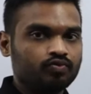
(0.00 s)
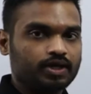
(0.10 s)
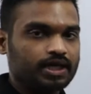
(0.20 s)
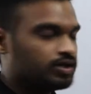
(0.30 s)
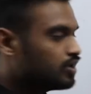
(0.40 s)

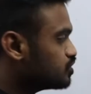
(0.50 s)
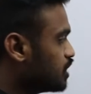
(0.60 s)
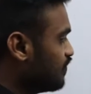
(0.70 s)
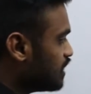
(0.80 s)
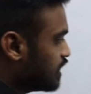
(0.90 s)
Okay,
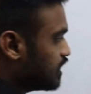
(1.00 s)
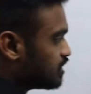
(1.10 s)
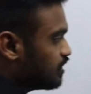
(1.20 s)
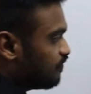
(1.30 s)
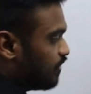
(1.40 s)
so I will
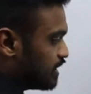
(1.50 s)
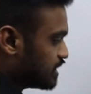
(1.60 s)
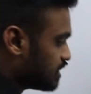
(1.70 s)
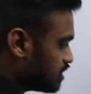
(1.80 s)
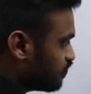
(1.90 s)
get
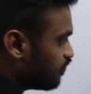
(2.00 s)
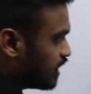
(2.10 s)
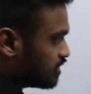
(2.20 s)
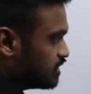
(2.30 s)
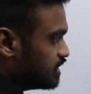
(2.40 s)
48,
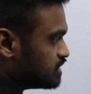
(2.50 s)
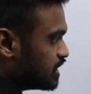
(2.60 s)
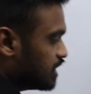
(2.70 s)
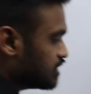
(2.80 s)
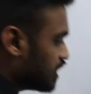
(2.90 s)

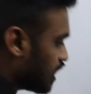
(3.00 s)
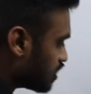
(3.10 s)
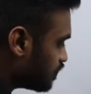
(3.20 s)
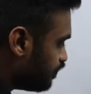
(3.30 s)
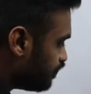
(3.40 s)
initially there are